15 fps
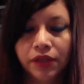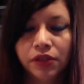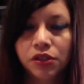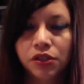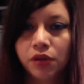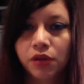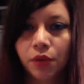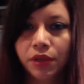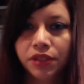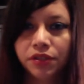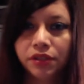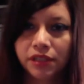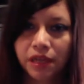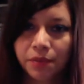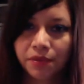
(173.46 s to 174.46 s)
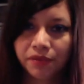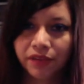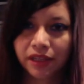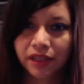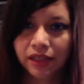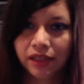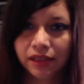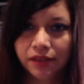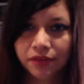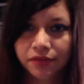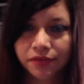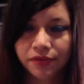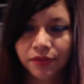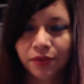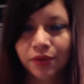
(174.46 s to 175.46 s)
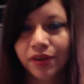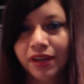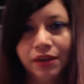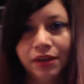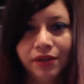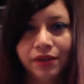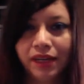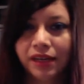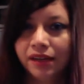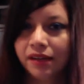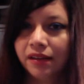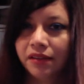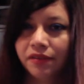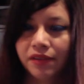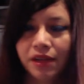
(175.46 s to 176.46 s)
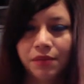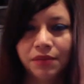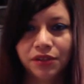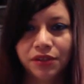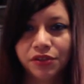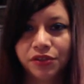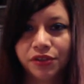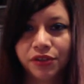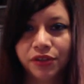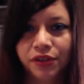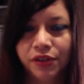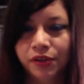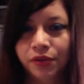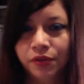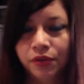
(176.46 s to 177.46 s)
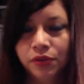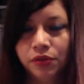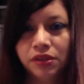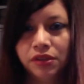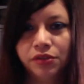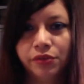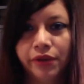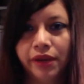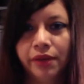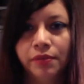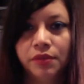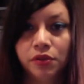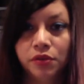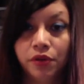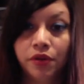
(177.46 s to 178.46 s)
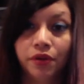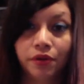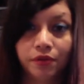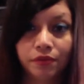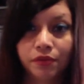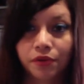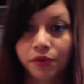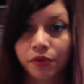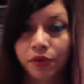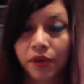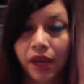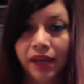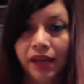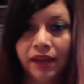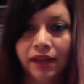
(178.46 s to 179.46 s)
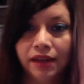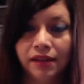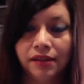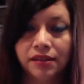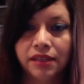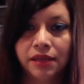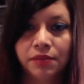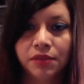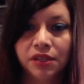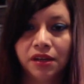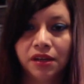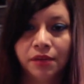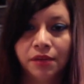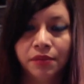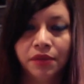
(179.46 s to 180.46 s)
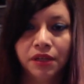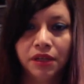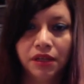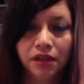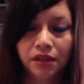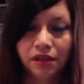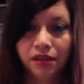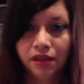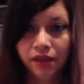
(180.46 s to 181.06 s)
So I went to the top of a cliff, or I created a cliff. I'm not sure, lucid dreams, you're creating, and at the same time the